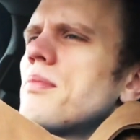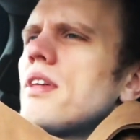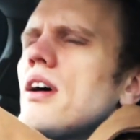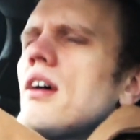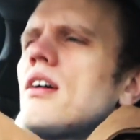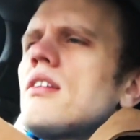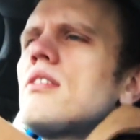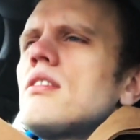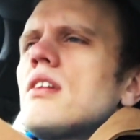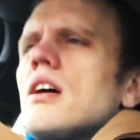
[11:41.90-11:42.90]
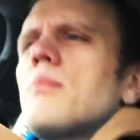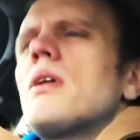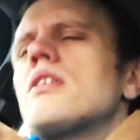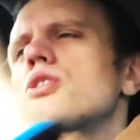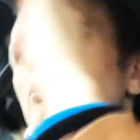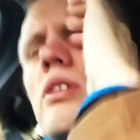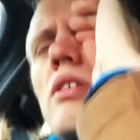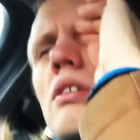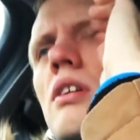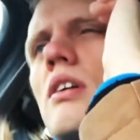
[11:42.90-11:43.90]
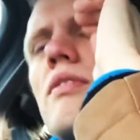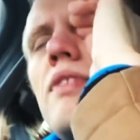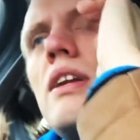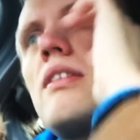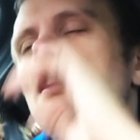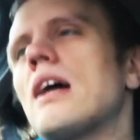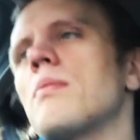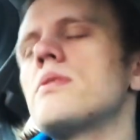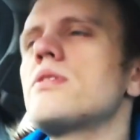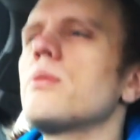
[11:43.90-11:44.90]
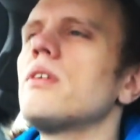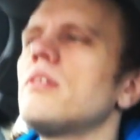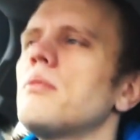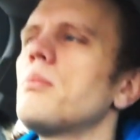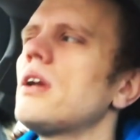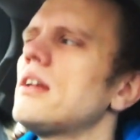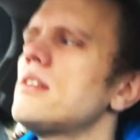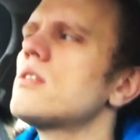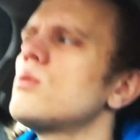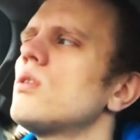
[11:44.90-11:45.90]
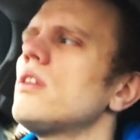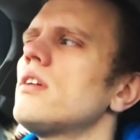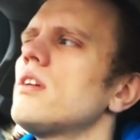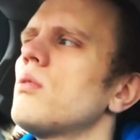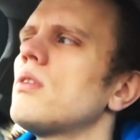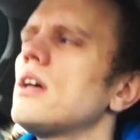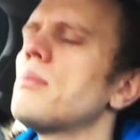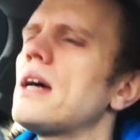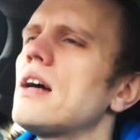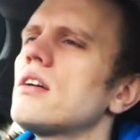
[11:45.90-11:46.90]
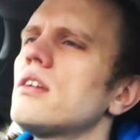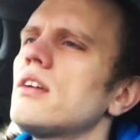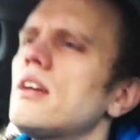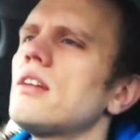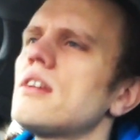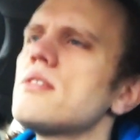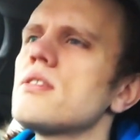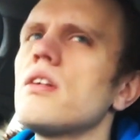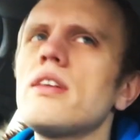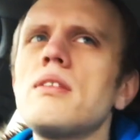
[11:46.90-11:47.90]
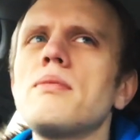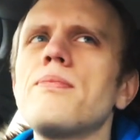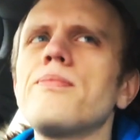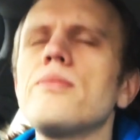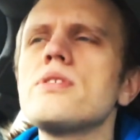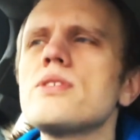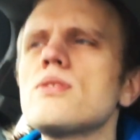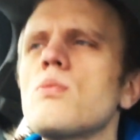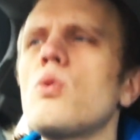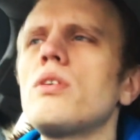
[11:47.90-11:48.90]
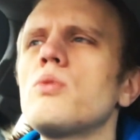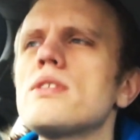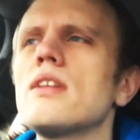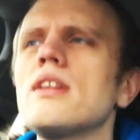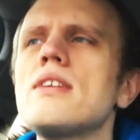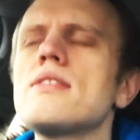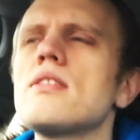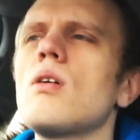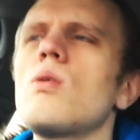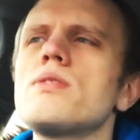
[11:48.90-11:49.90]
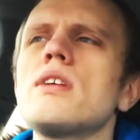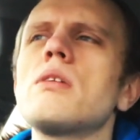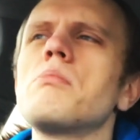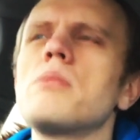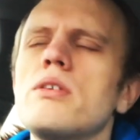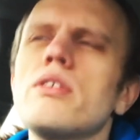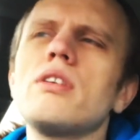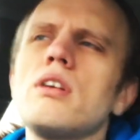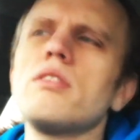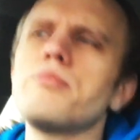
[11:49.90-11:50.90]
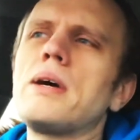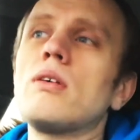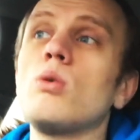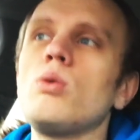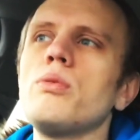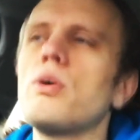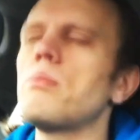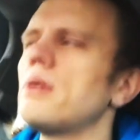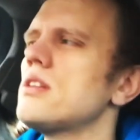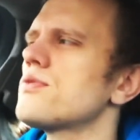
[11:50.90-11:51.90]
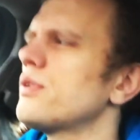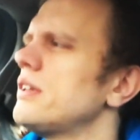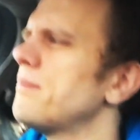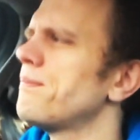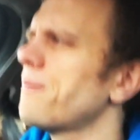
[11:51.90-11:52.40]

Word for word: then I'm not sure if anything happened to it. But I did Google it a while back, and I saw that someone was at least hosting a mirror of my old webpage for it.